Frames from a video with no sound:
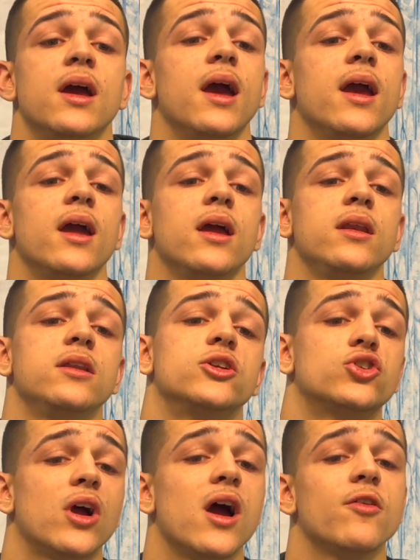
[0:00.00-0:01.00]
and the
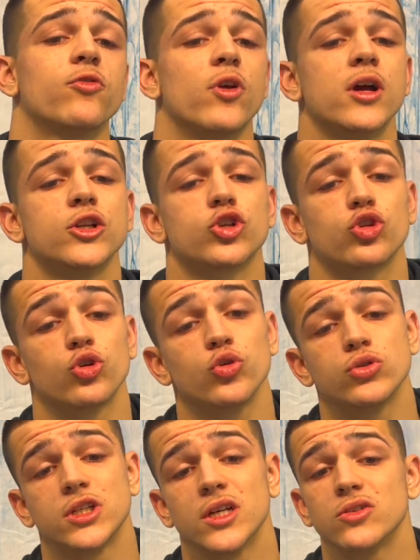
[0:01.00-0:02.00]
drive runs
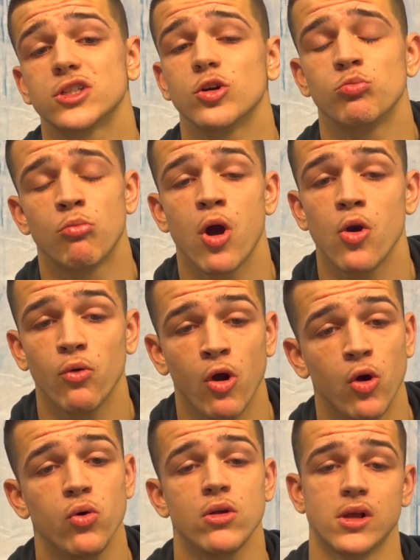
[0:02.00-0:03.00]
through till
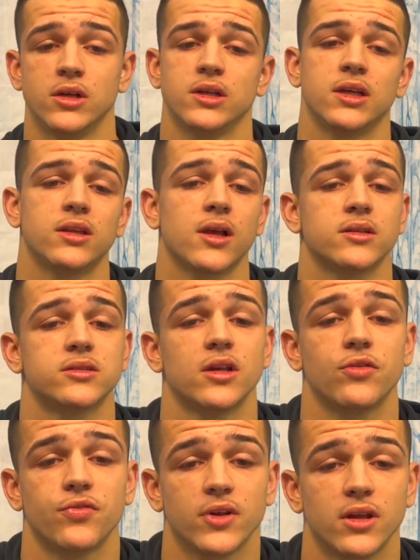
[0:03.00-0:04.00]
tomorrow. Get that
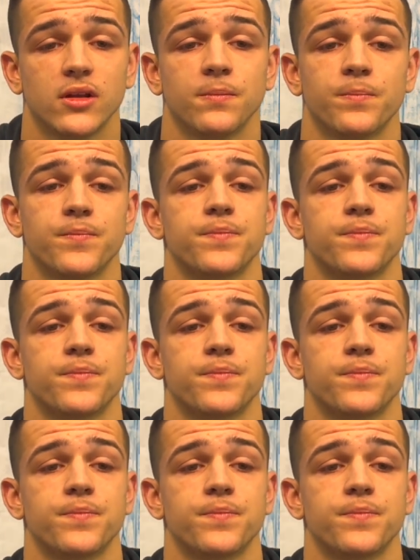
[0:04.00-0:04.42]
stuff in.